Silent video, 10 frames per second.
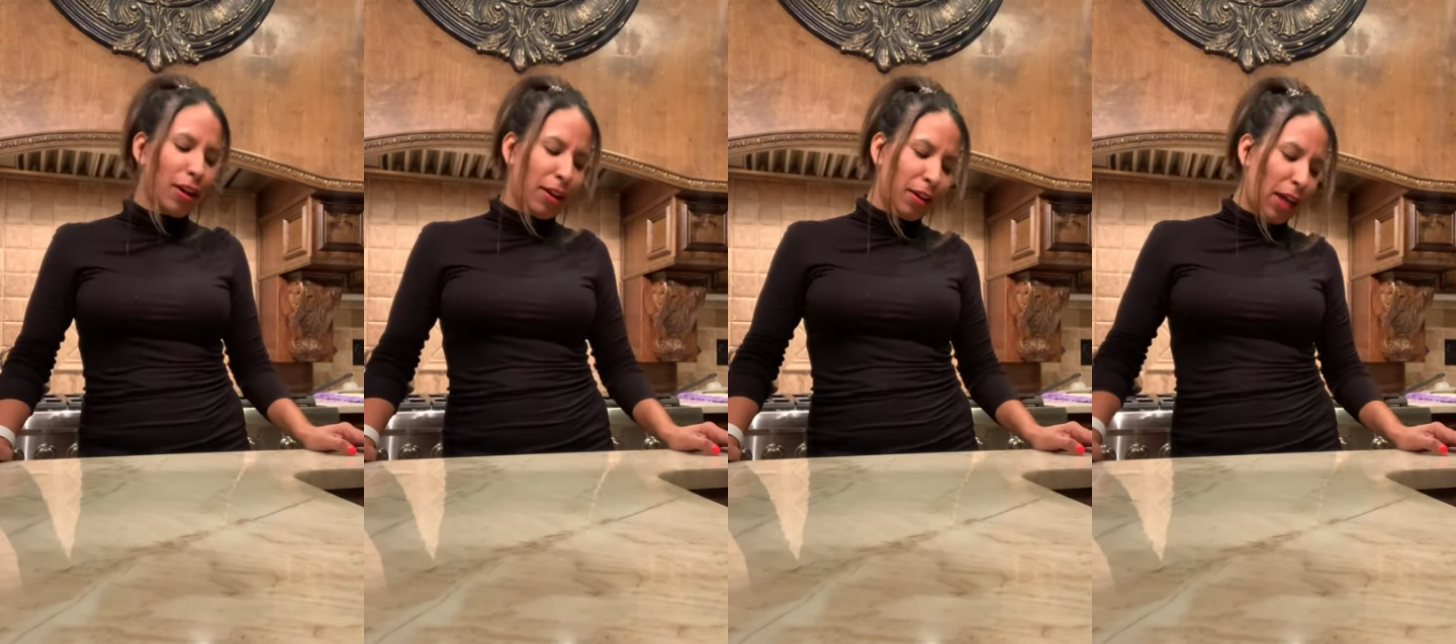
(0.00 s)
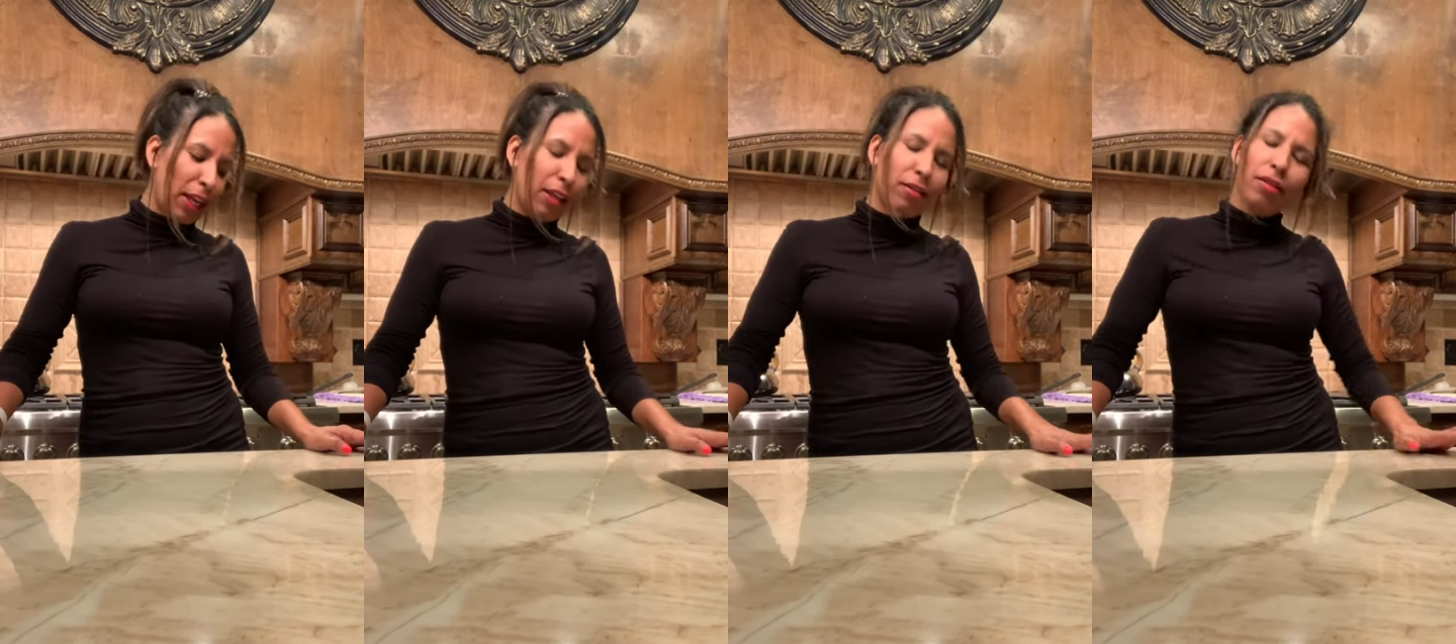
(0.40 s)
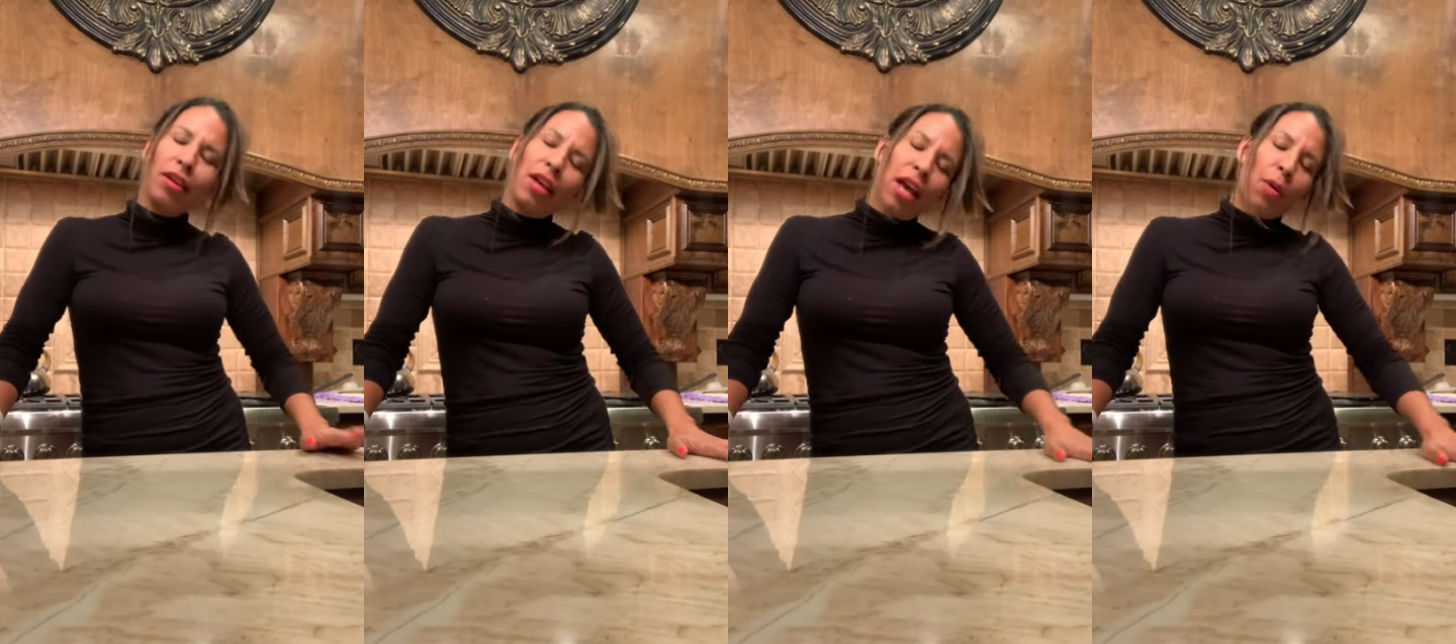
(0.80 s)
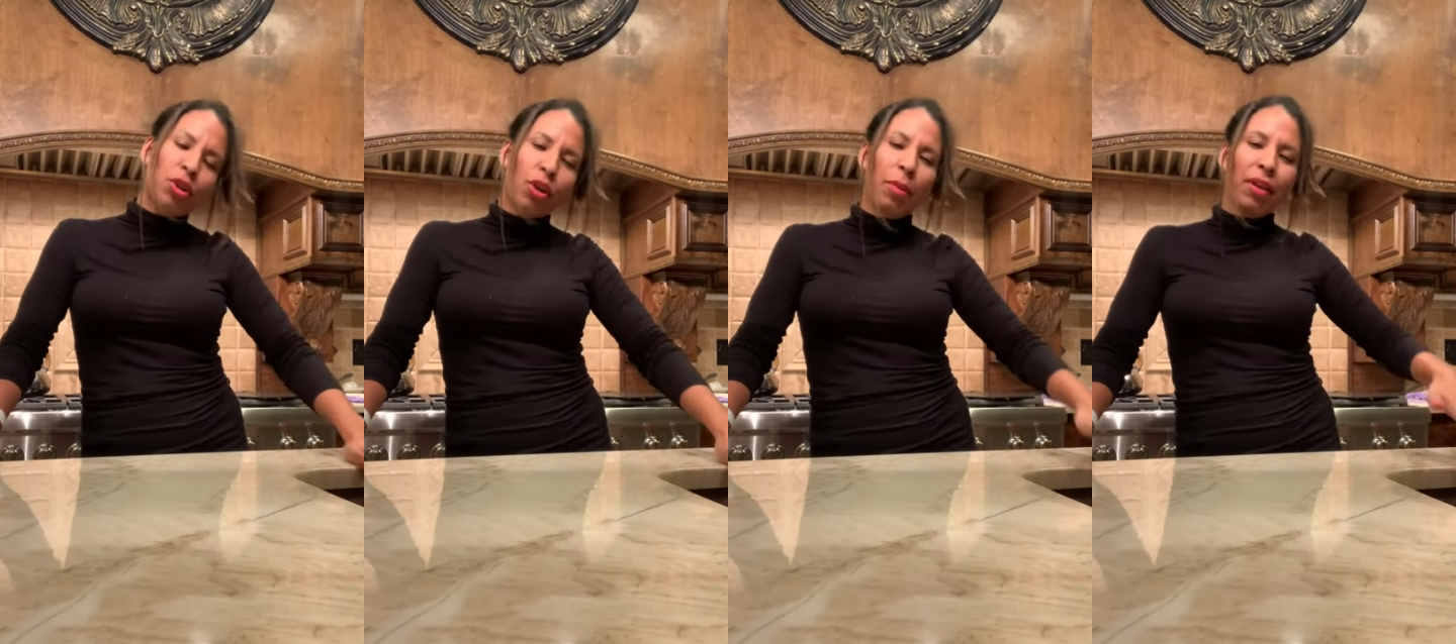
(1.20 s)
I was
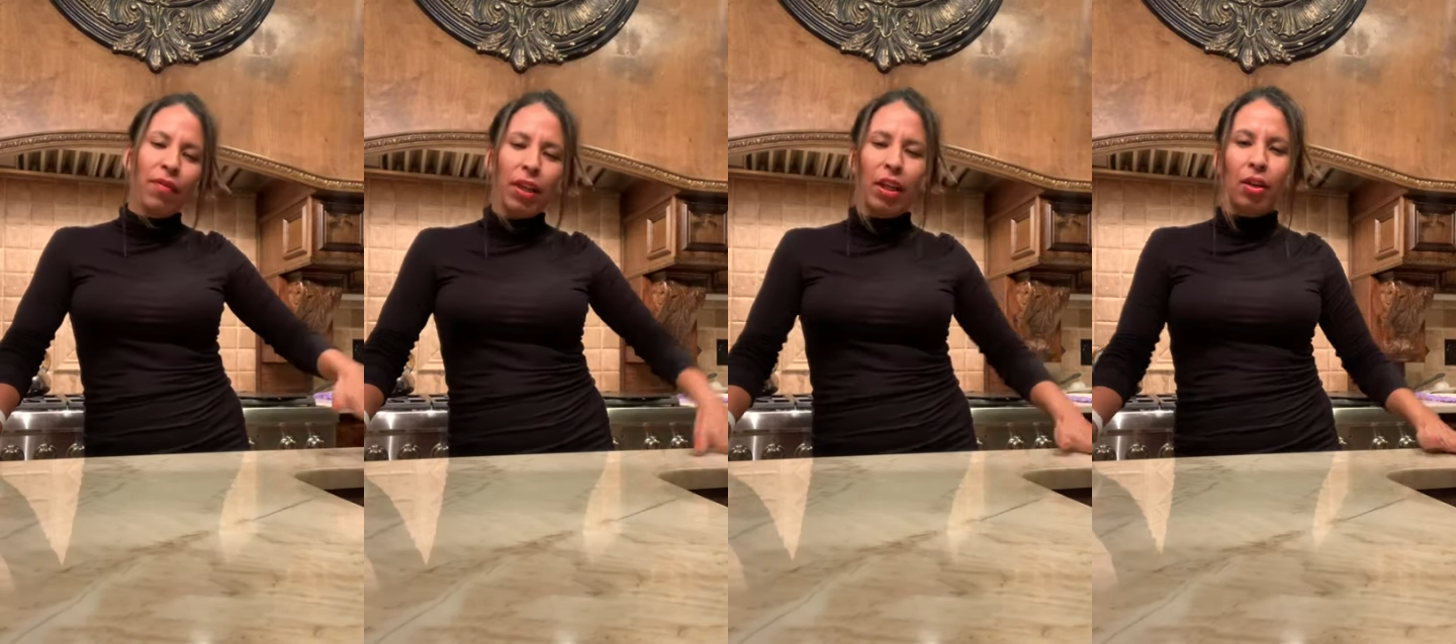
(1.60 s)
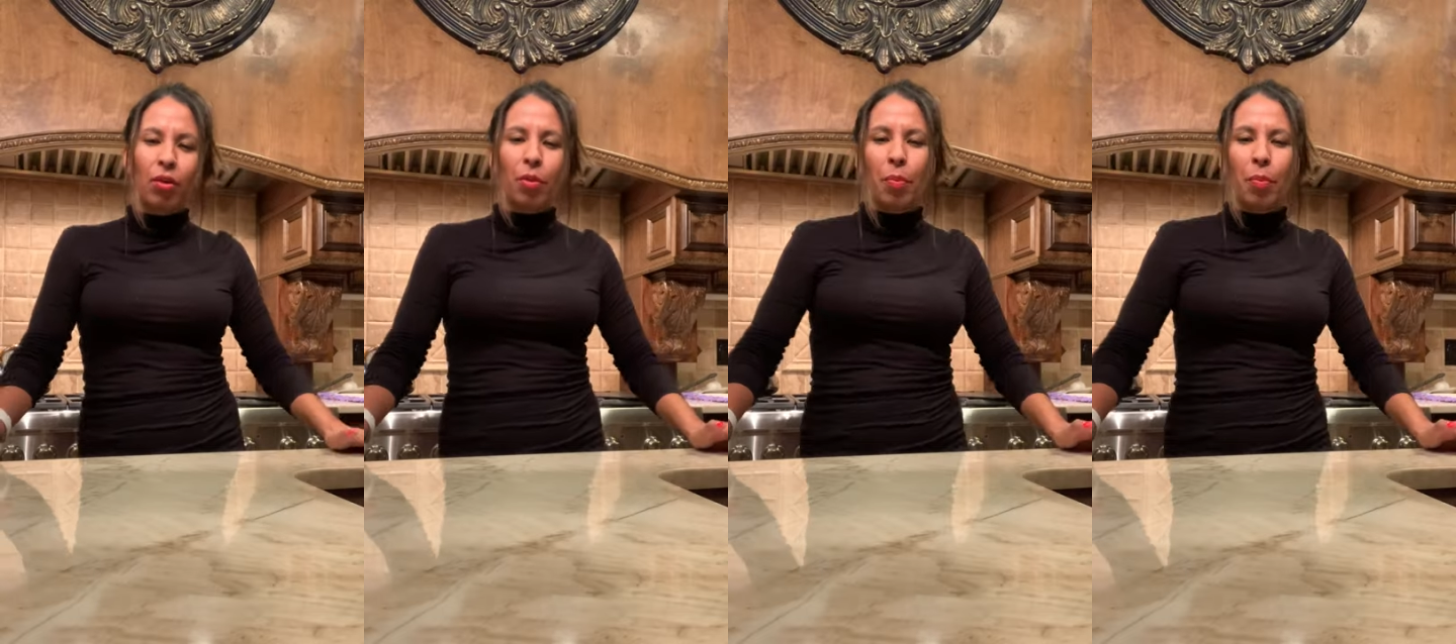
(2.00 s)
trying to make a video,